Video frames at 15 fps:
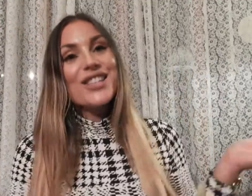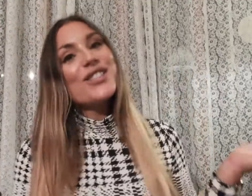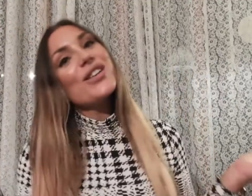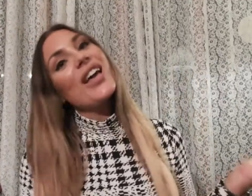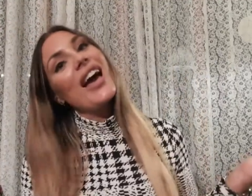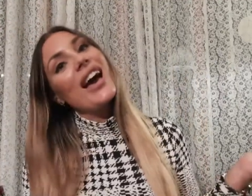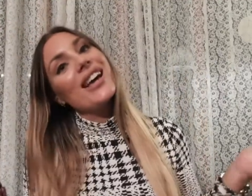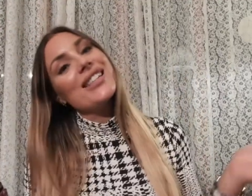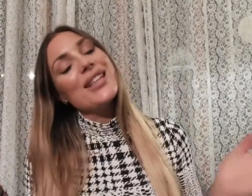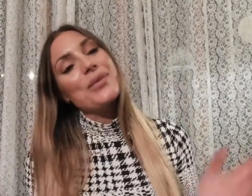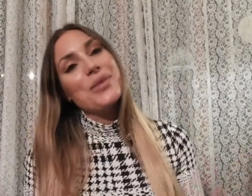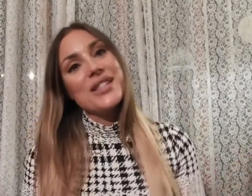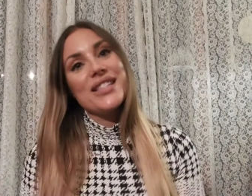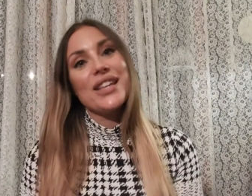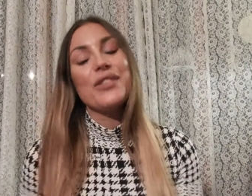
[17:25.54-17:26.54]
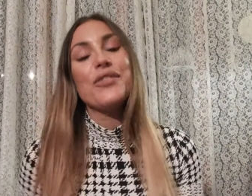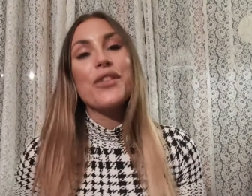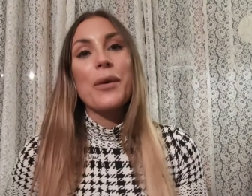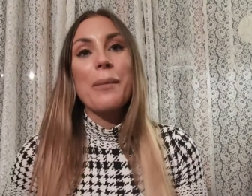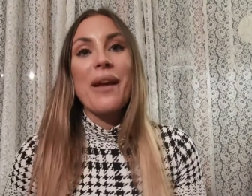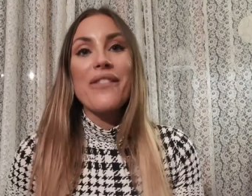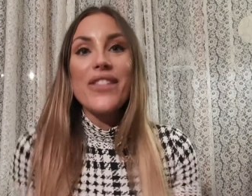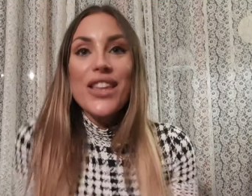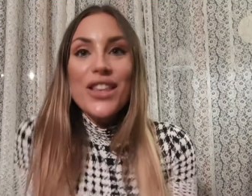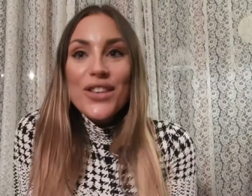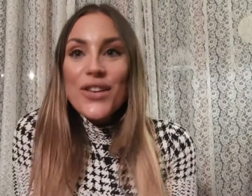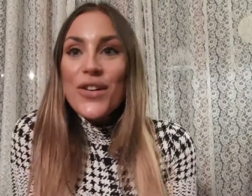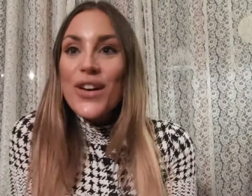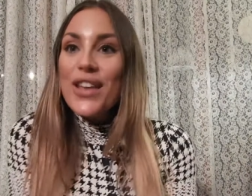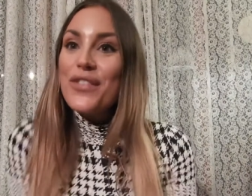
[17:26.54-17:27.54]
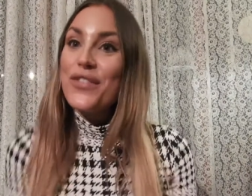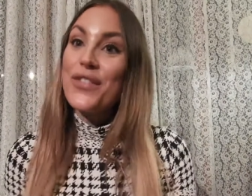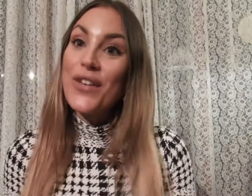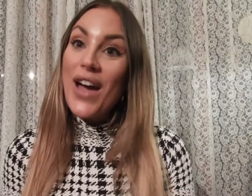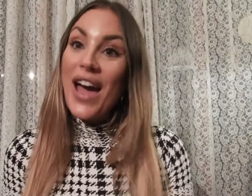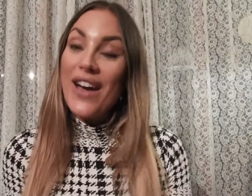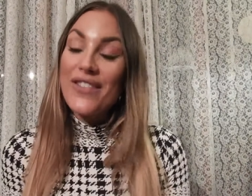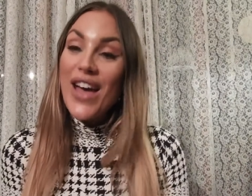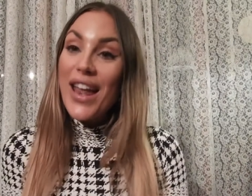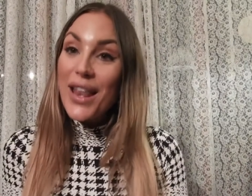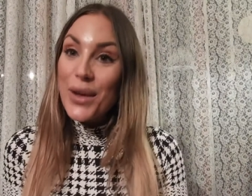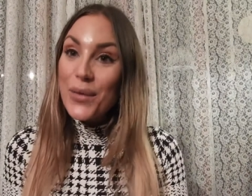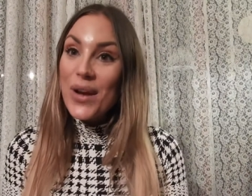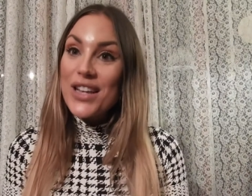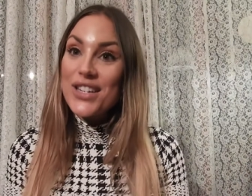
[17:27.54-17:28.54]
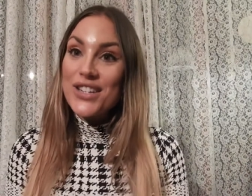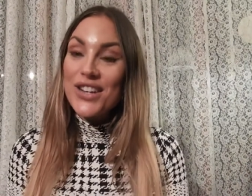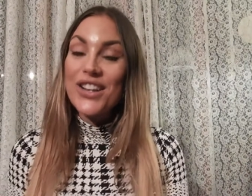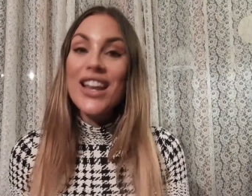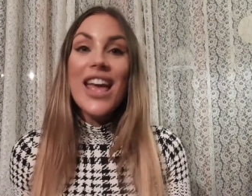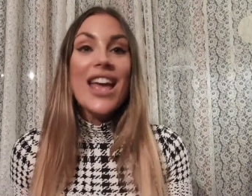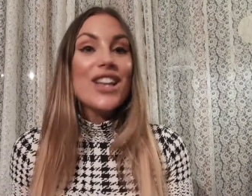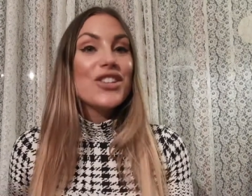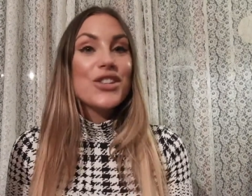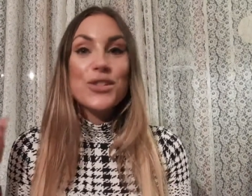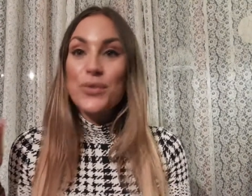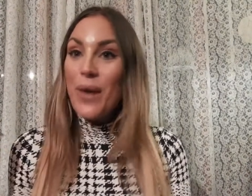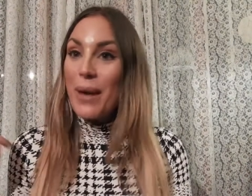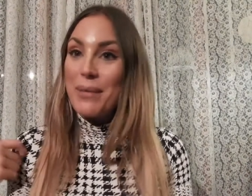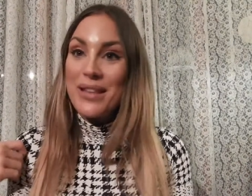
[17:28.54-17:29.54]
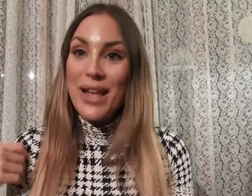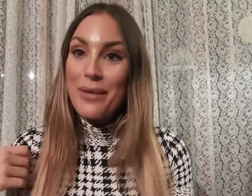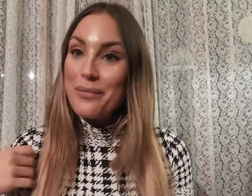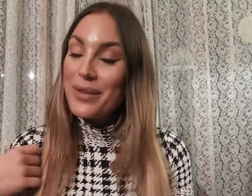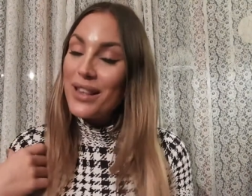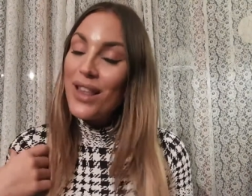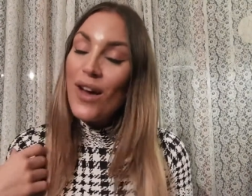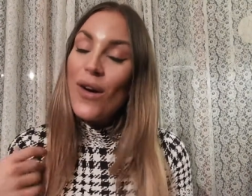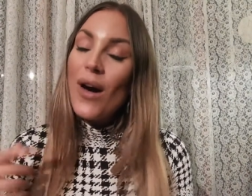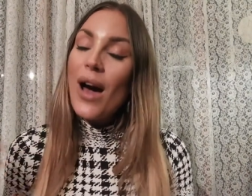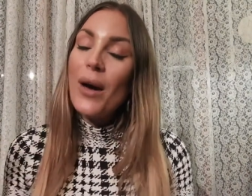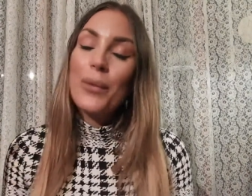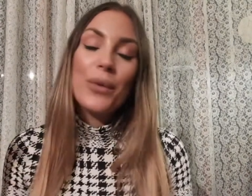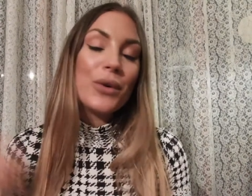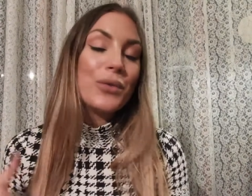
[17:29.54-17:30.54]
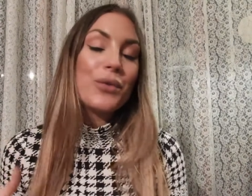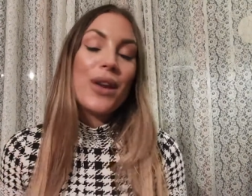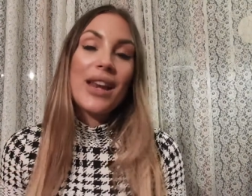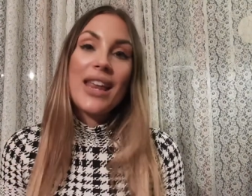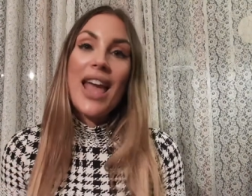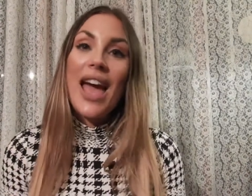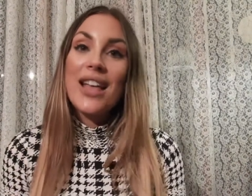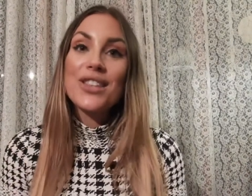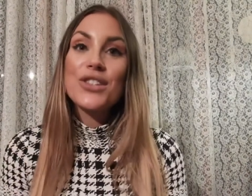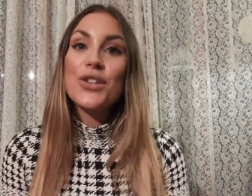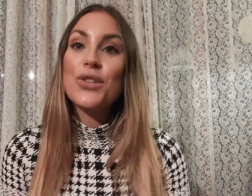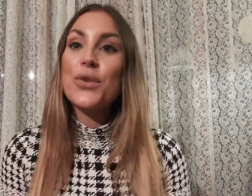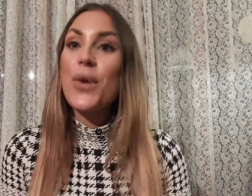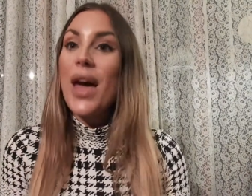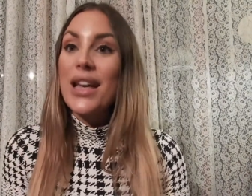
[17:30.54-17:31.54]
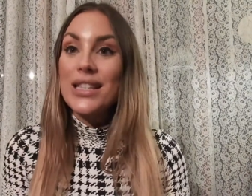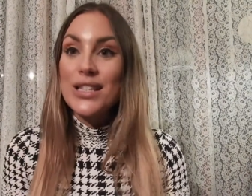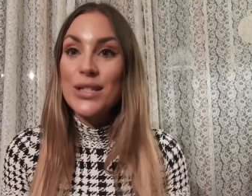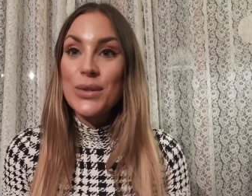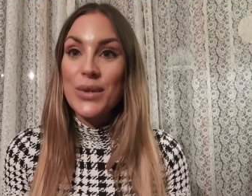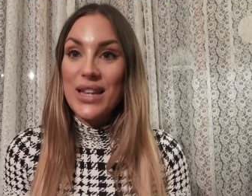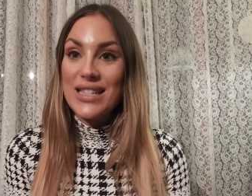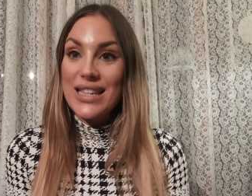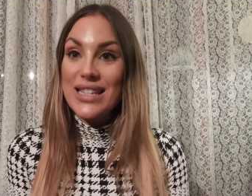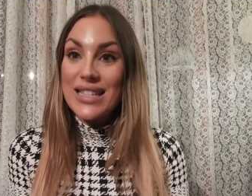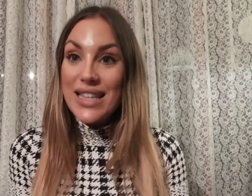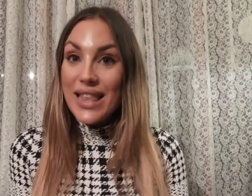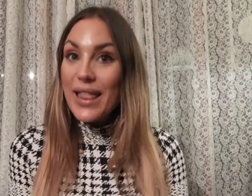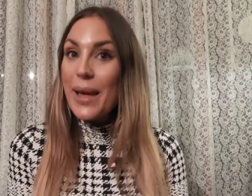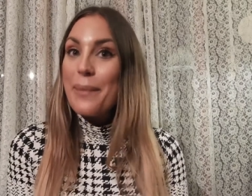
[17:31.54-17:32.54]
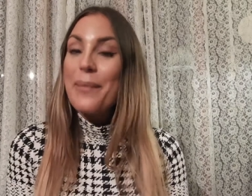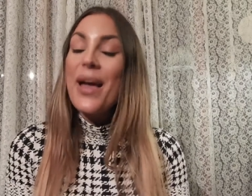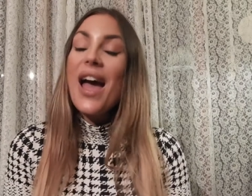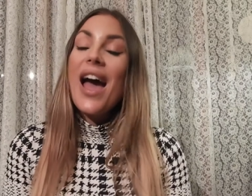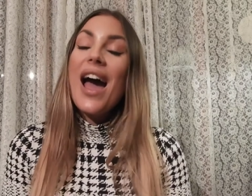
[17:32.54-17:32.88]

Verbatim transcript: so guys that was it for my video if you have any question just write me down below I will really answer you as soon as I see them